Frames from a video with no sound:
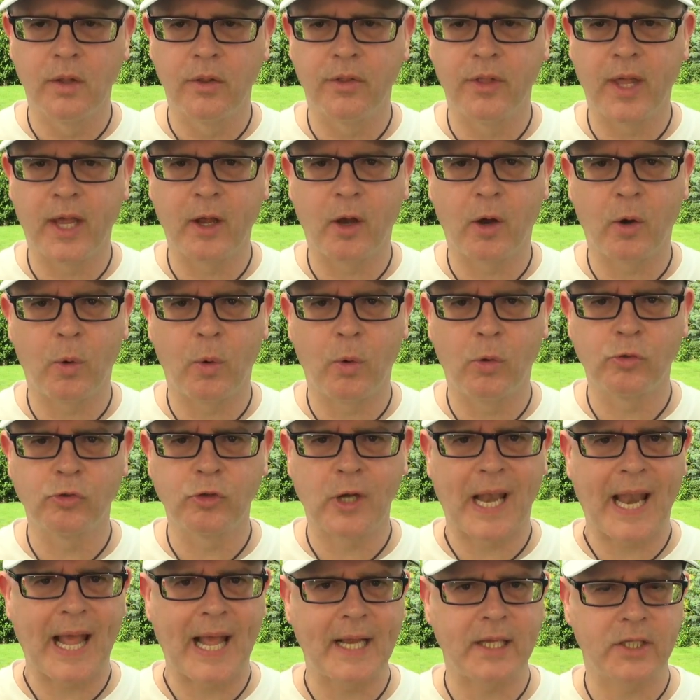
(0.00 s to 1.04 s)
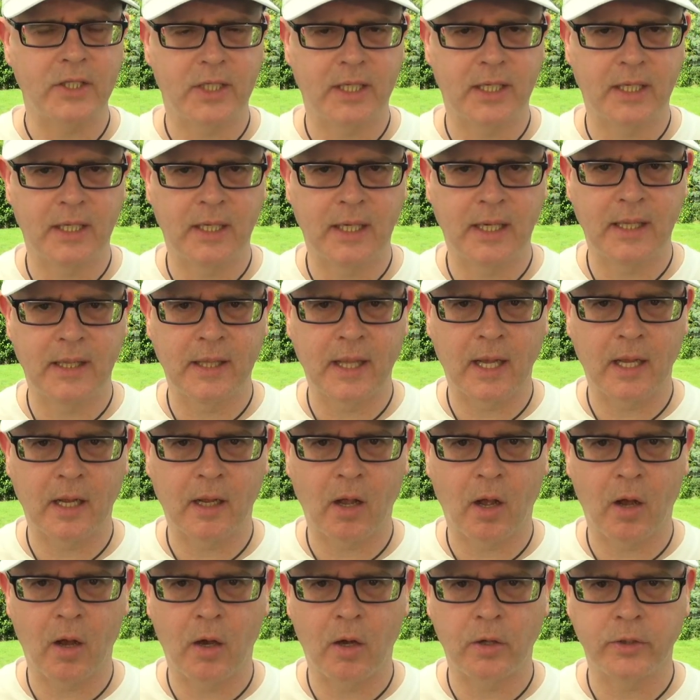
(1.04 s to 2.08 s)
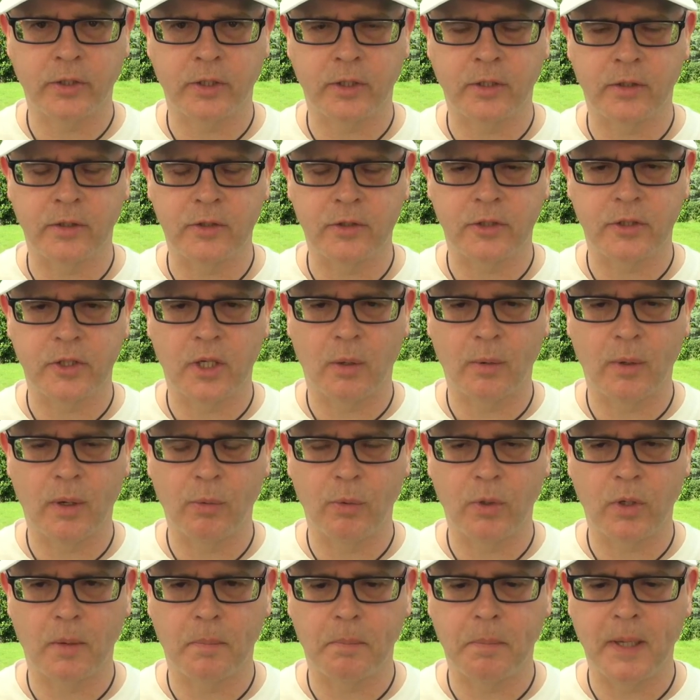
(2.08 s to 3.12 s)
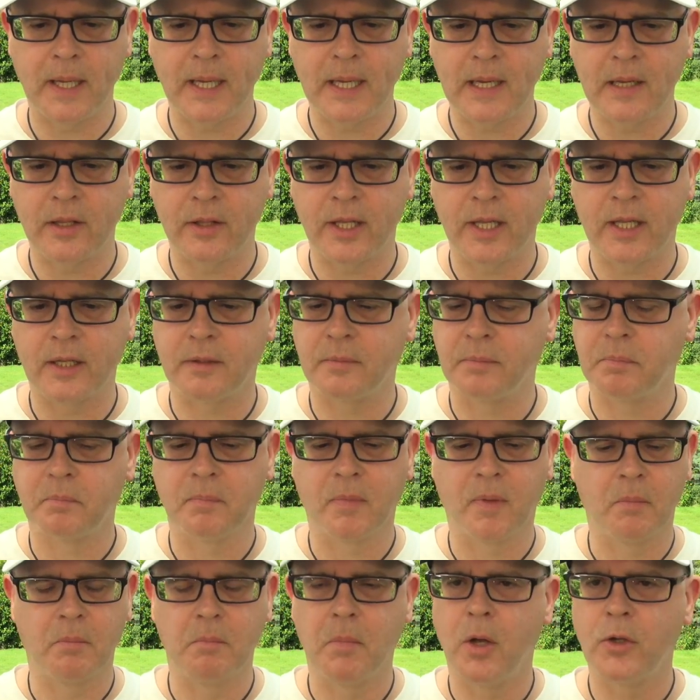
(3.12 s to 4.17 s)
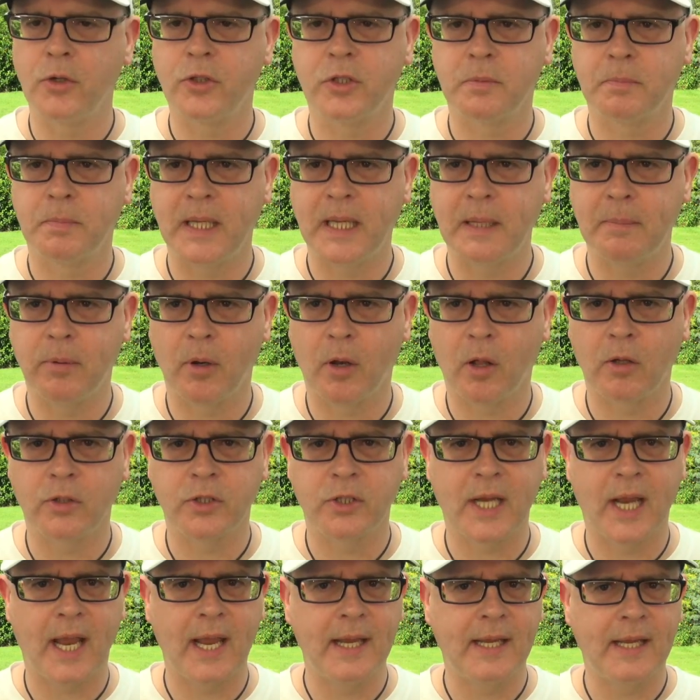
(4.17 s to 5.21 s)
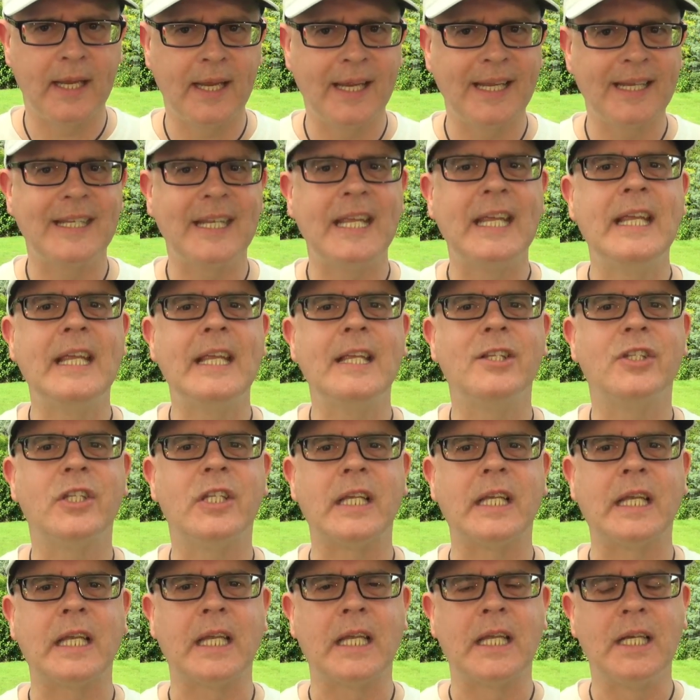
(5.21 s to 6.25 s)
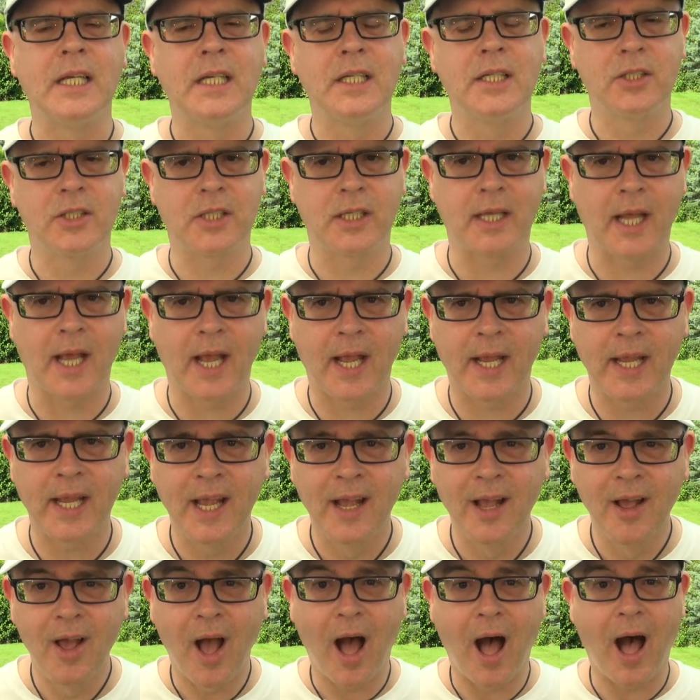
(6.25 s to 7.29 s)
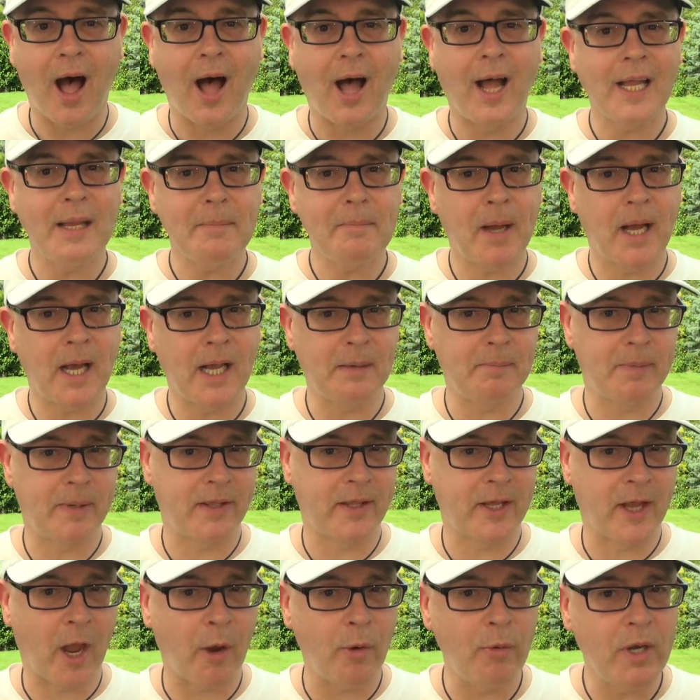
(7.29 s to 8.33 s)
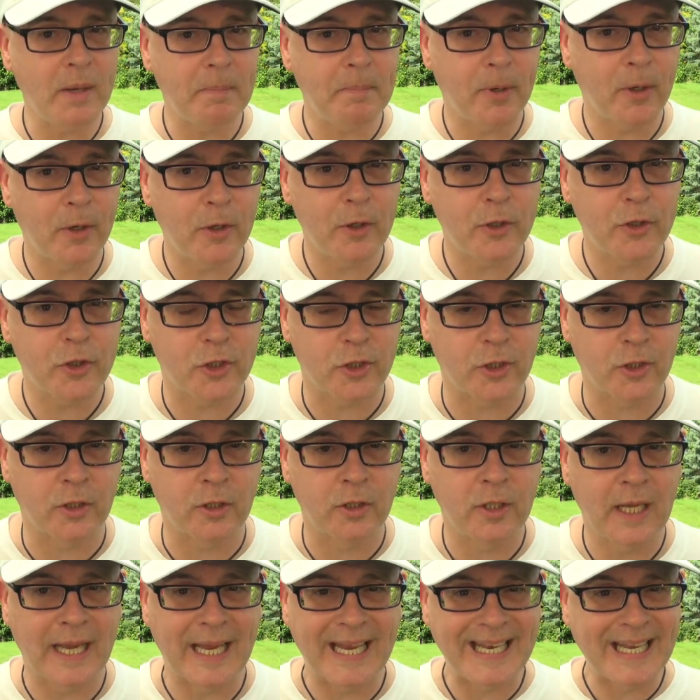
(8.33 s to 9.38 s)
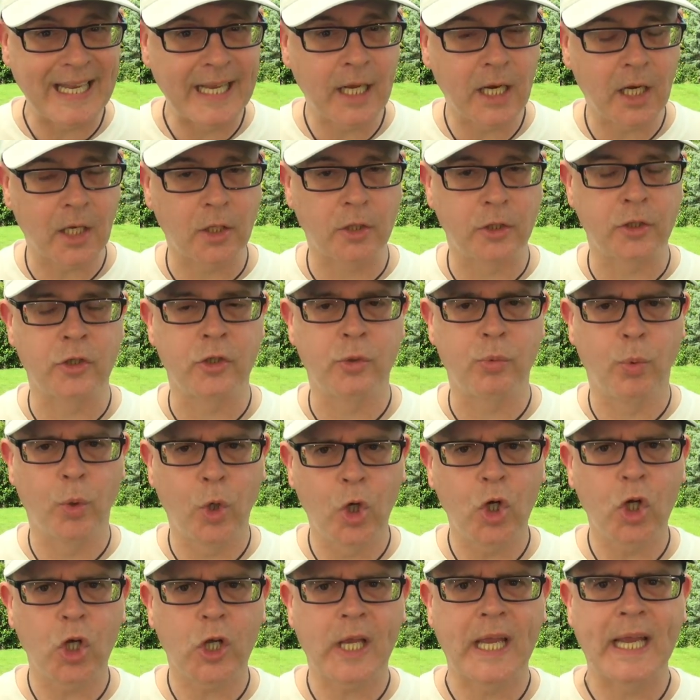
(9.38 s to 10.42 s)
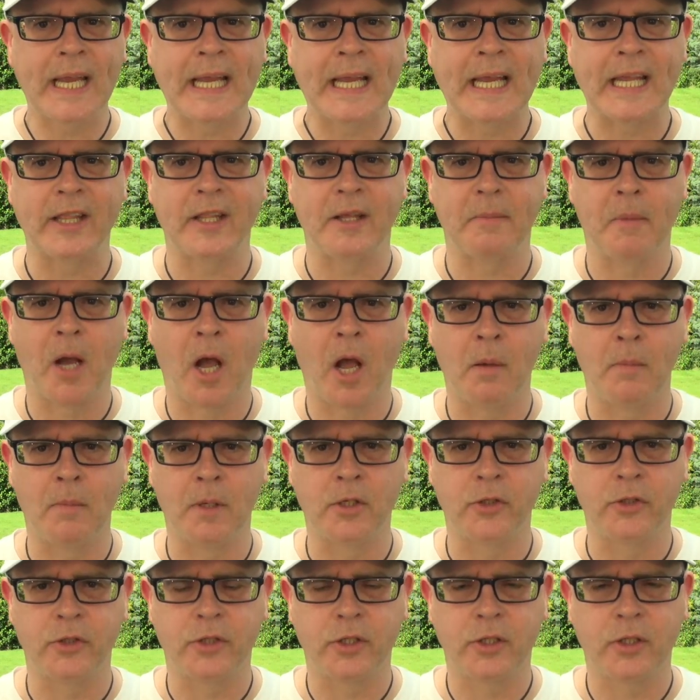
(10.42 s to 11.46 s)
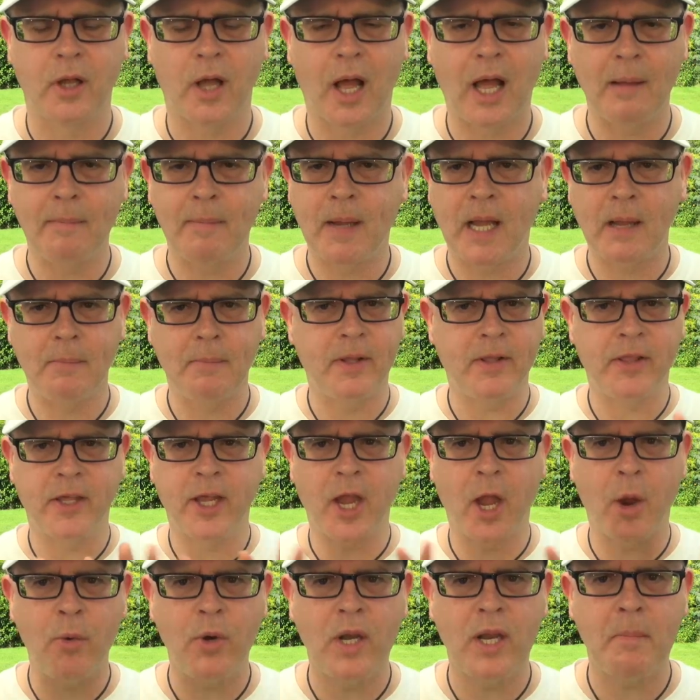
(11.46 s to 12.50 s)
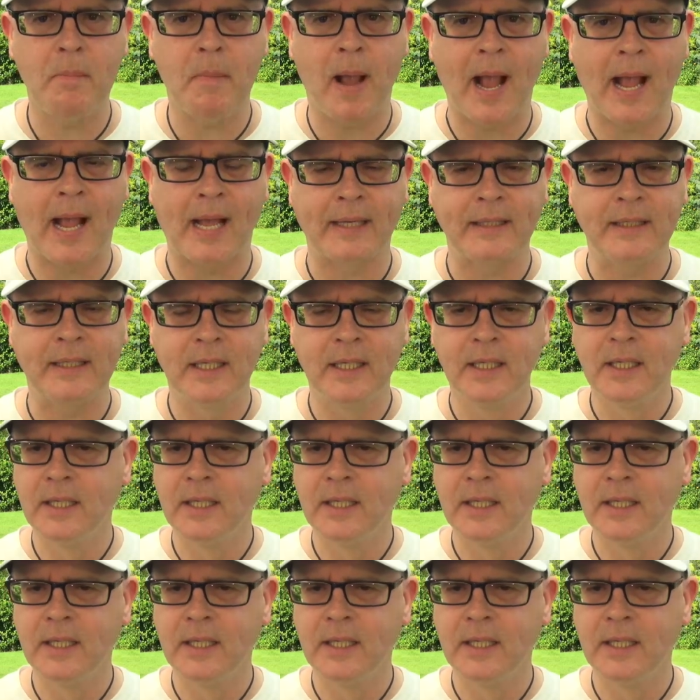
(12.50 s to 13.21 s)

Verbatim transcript: they are all relaxing in their garden. So it would appear that most people are taking it easy today. I might be the only person in England working at the moment. I might be the only man